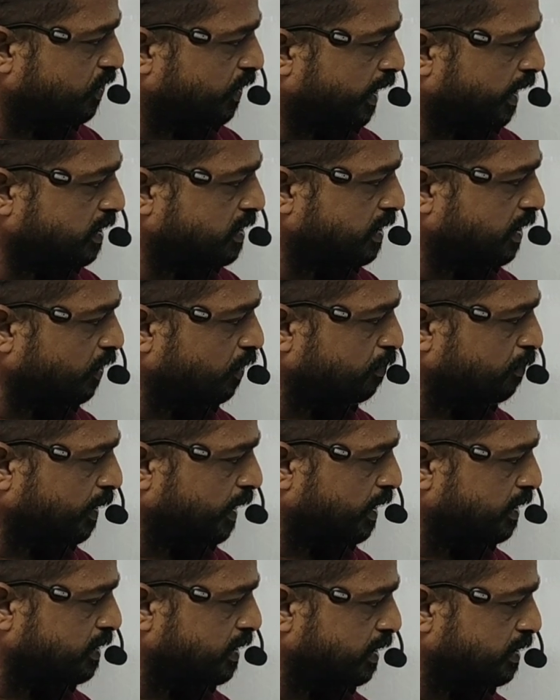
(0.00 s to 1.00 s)
So x cube
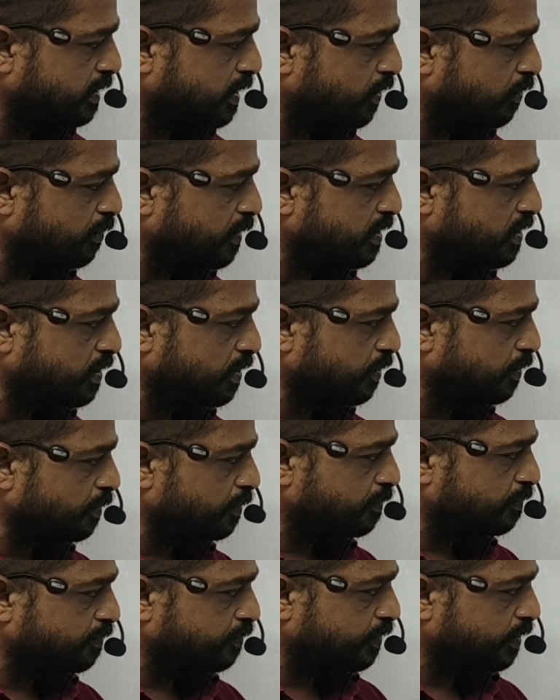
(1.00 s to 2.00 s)
minus x cube is 0.
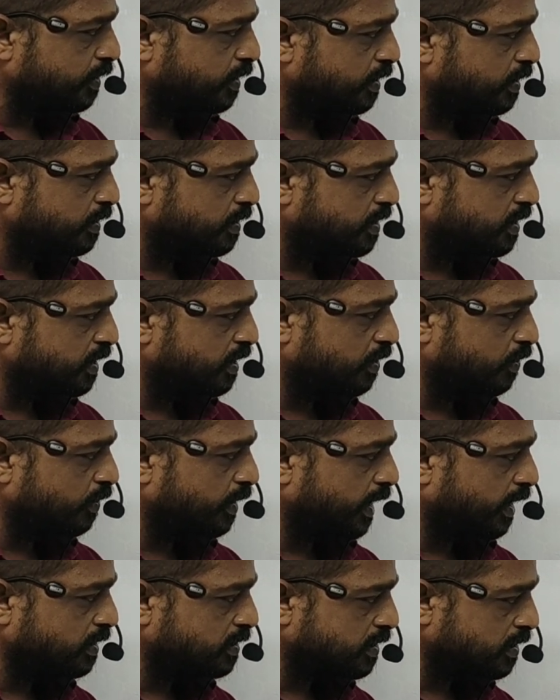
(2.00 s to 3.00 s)

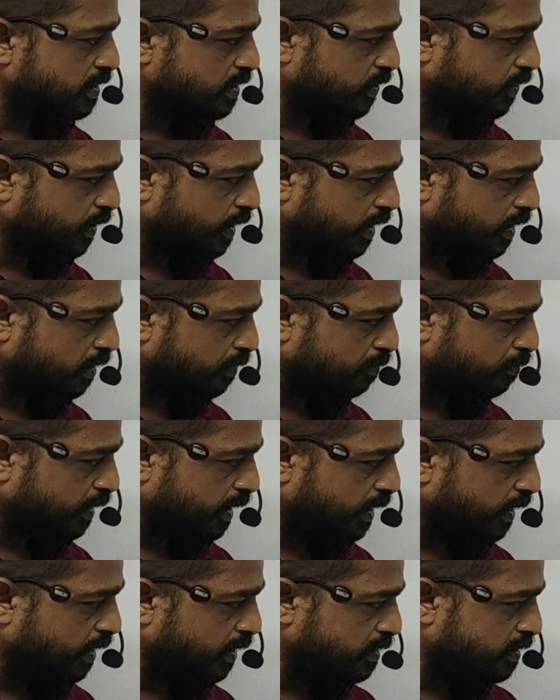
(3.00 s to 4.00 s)
0x square
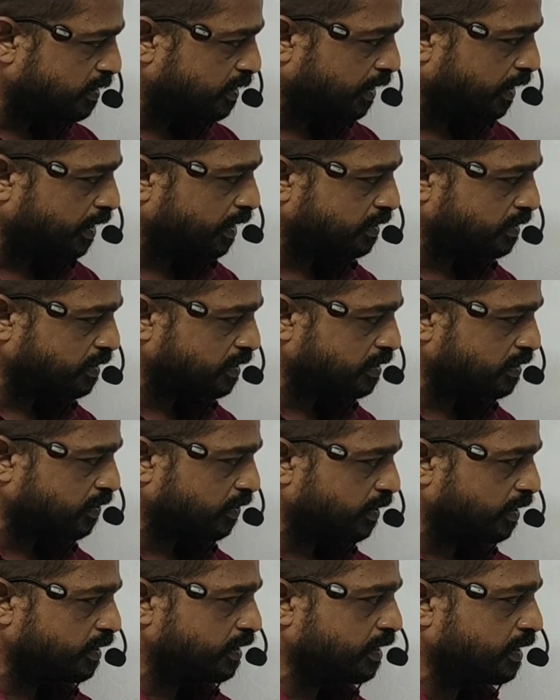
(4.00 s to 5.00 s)
minus 3x
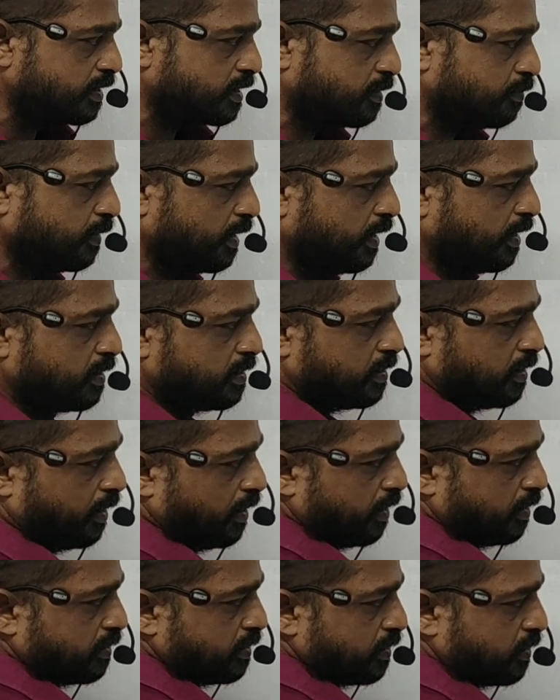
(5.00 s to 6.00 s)
square, that is minus
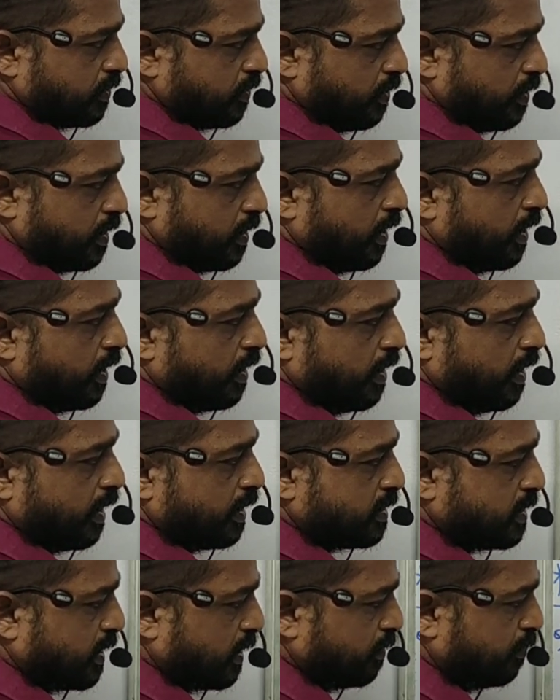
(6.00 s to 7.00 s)
3x square.
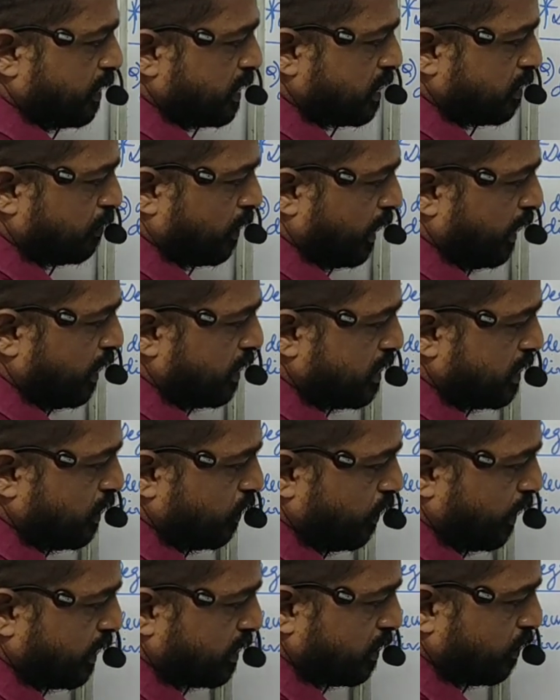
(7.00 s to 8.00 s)
Next term is minus
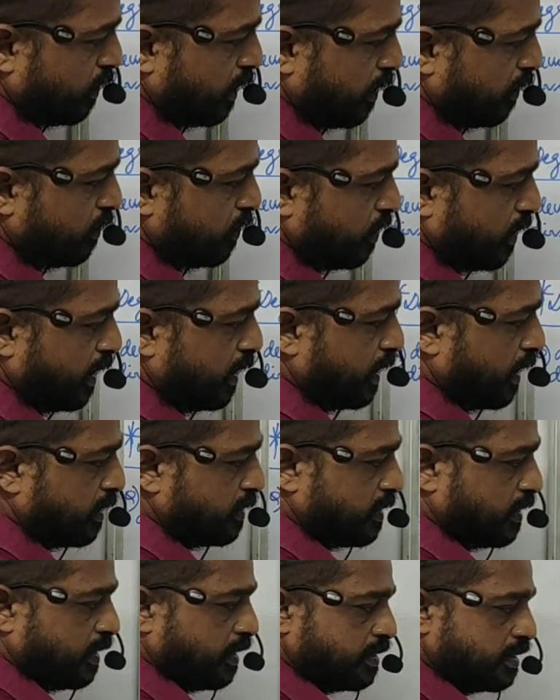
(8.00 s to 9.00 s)
2x, you will have to write
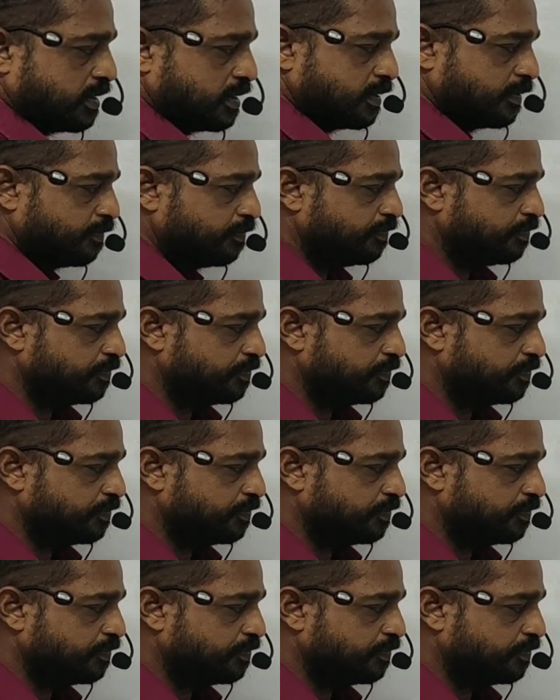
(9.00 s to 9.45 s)
as it is.